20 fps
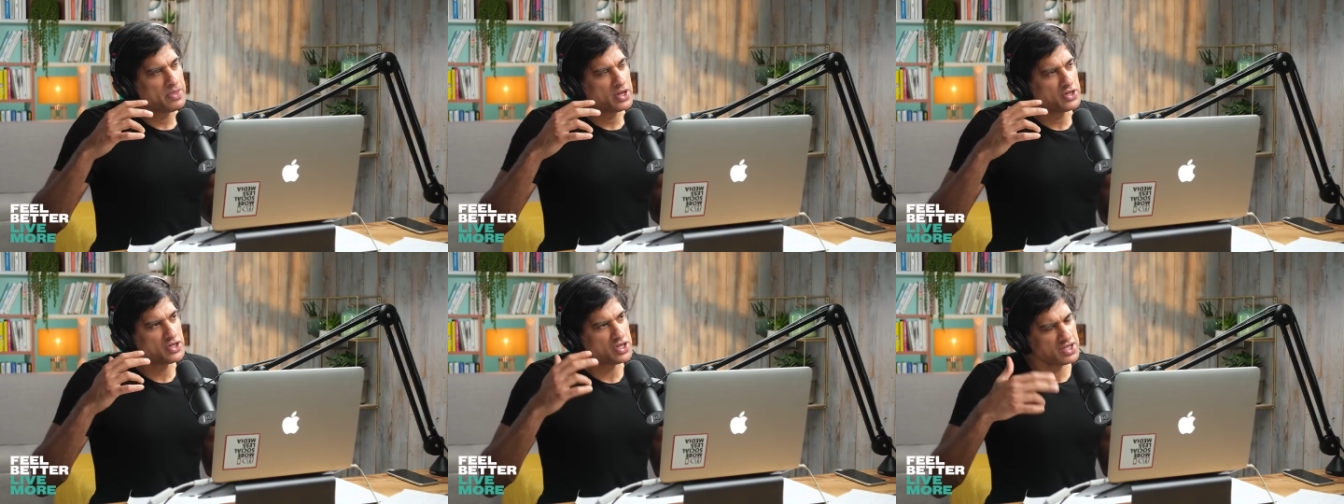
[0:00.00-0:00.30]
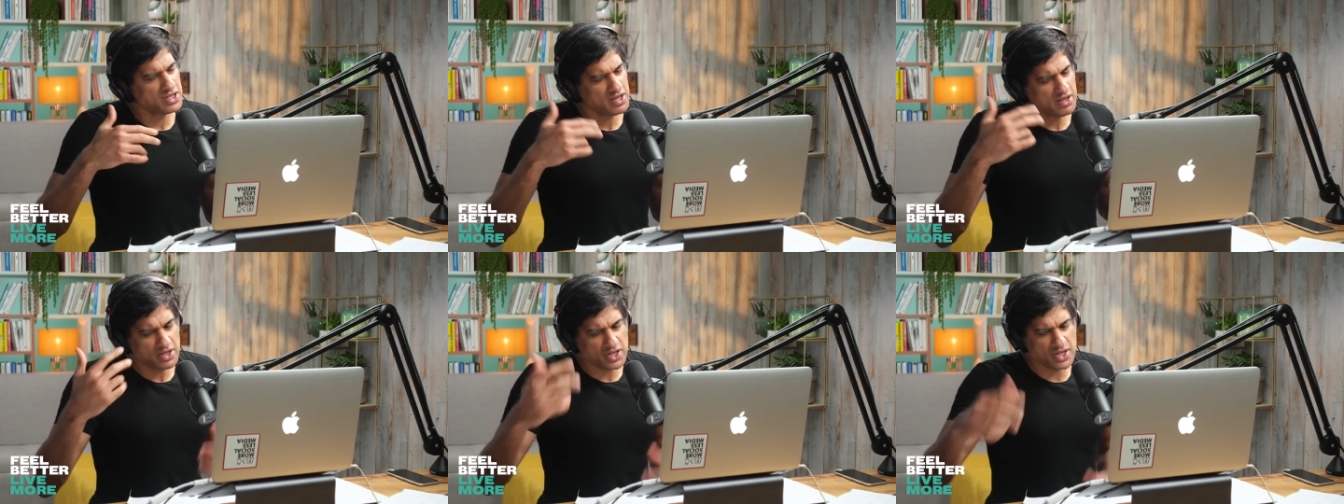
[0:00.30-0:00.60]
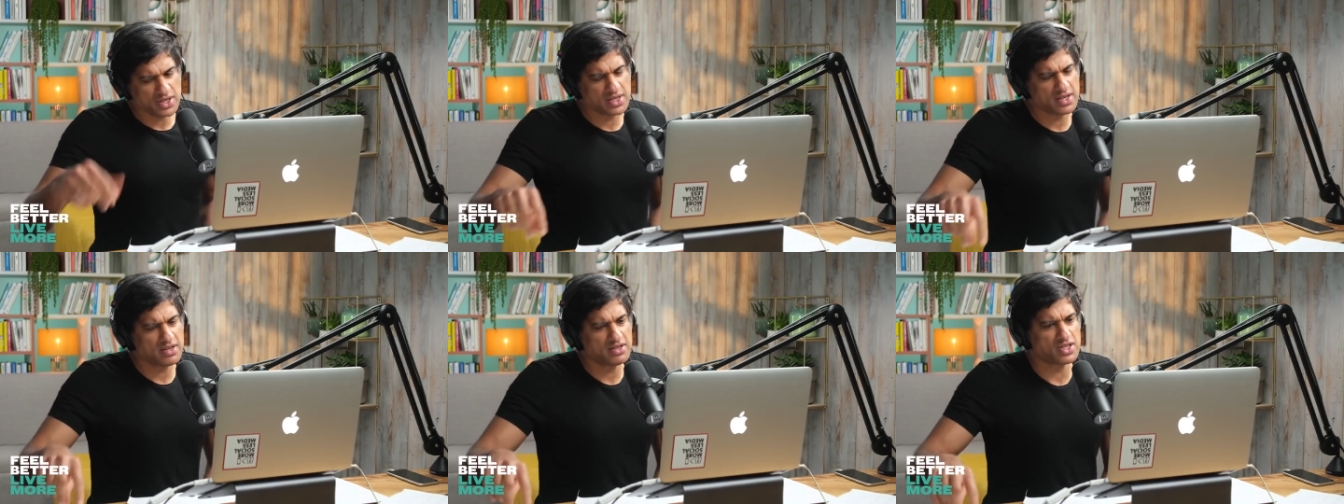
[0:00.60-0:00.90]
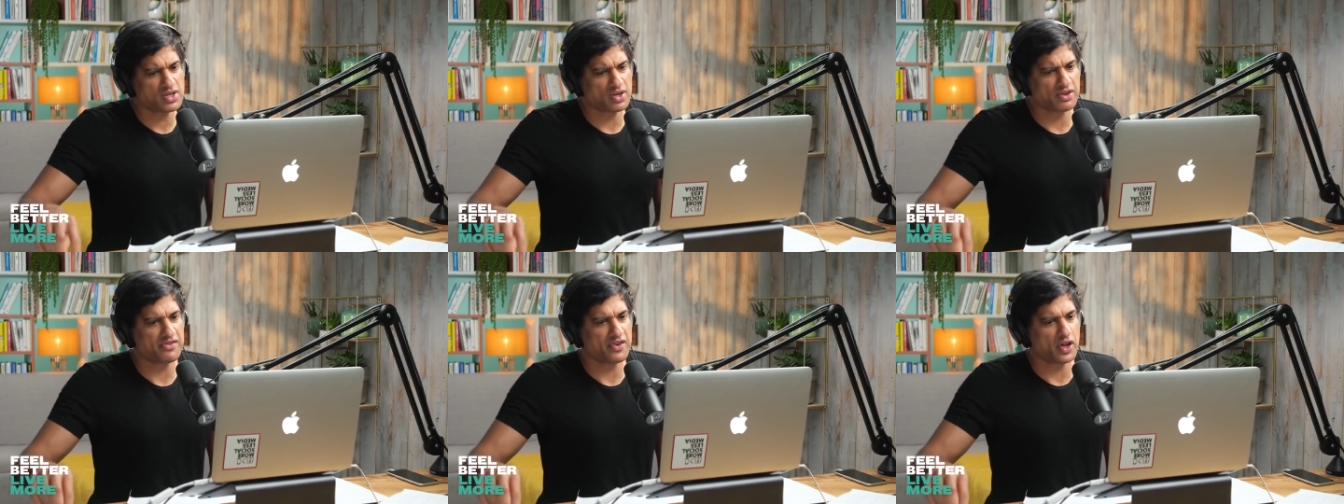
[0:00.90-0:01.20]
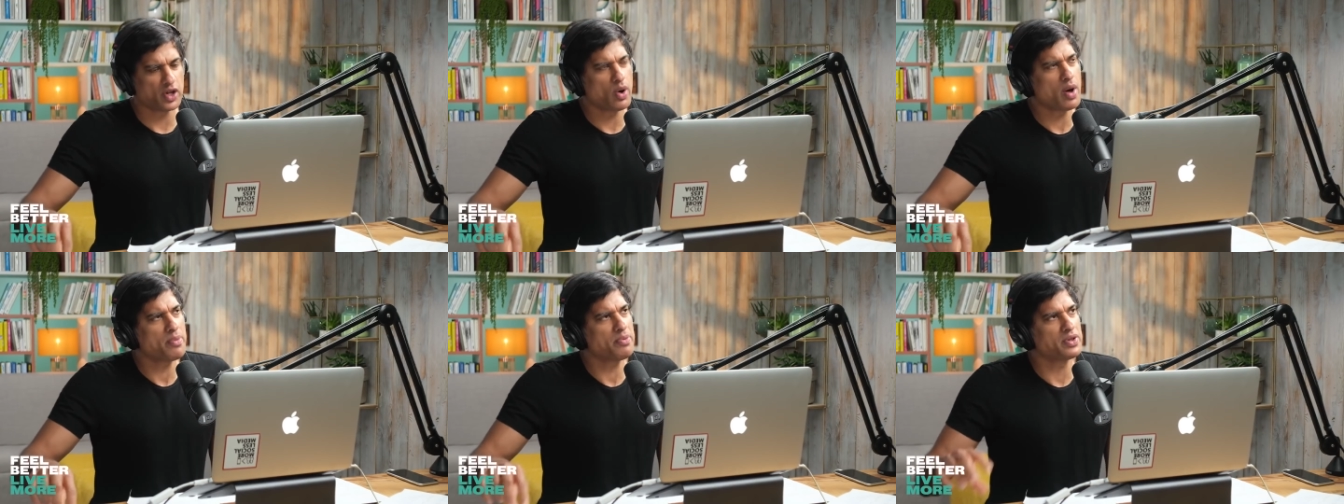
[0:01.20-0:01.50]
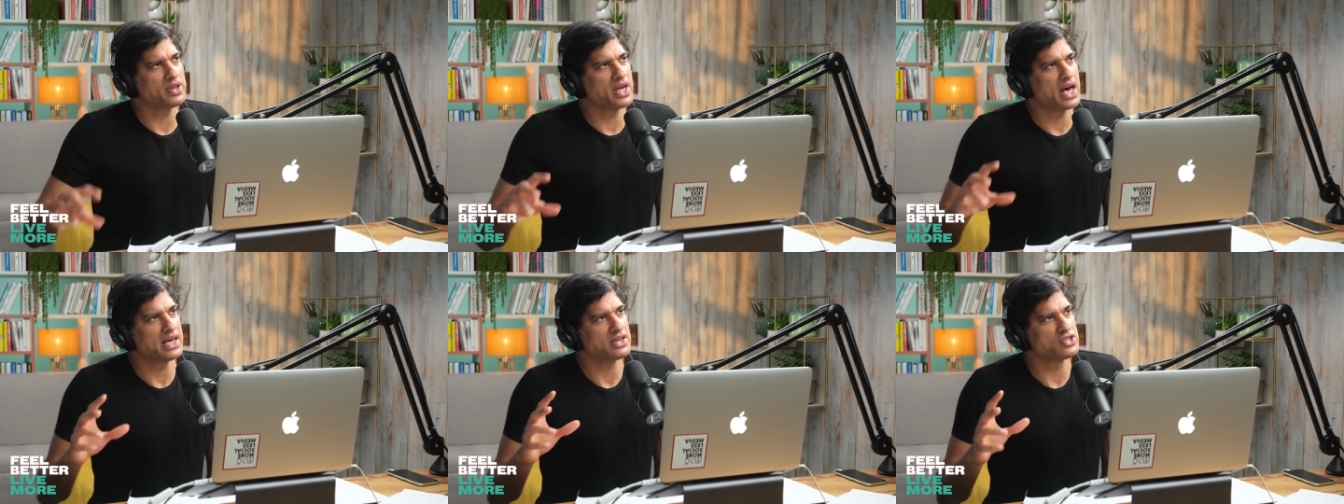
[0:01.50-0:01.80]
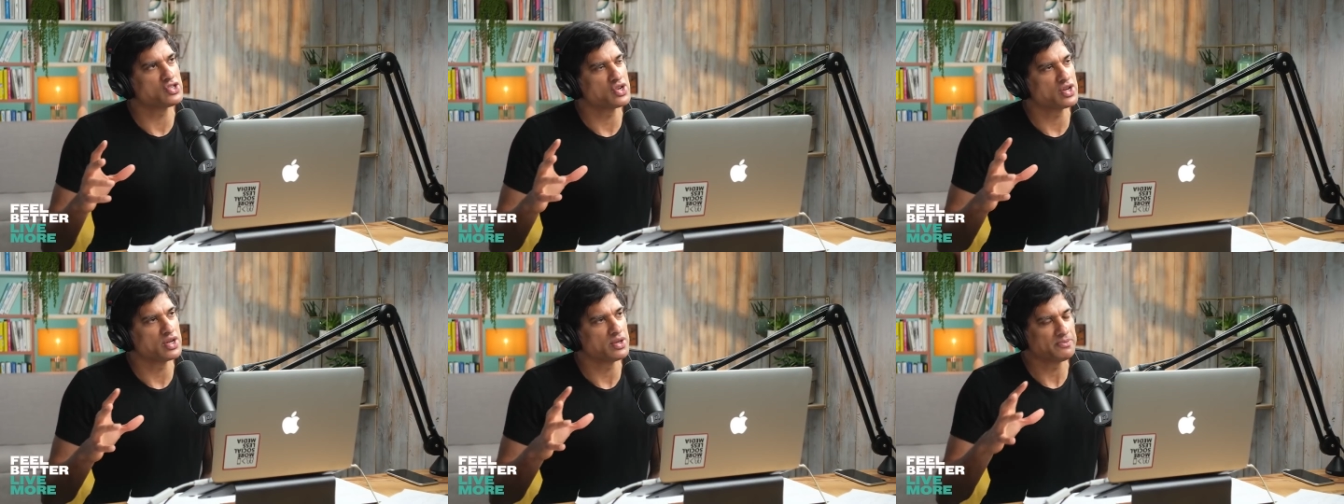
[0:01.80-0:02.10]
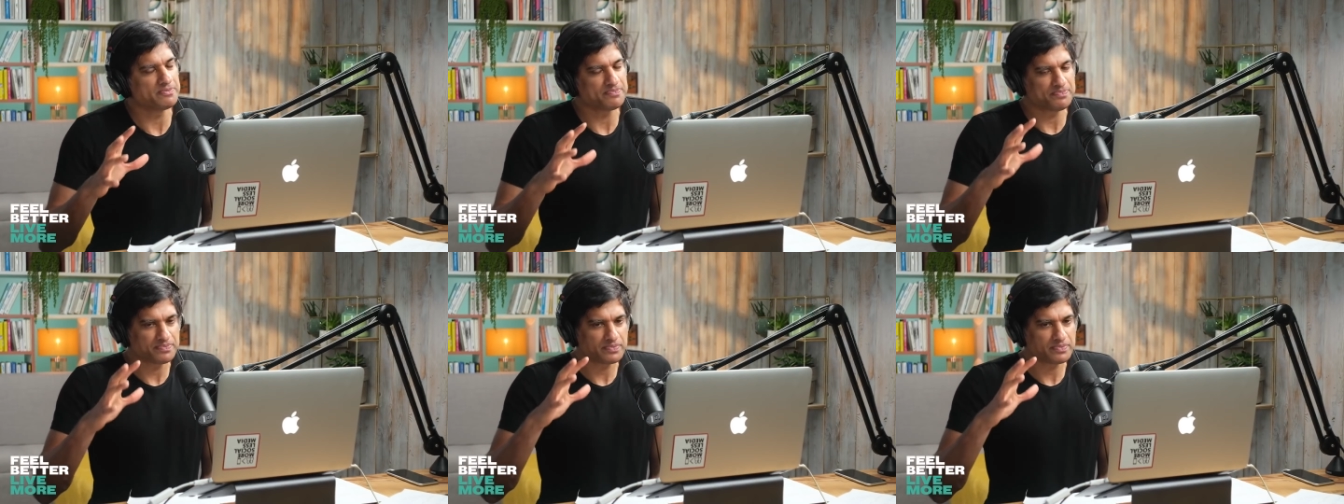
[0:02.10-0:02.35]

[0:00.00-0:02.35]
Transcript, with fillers: just to sort of follow up on that, Andrew,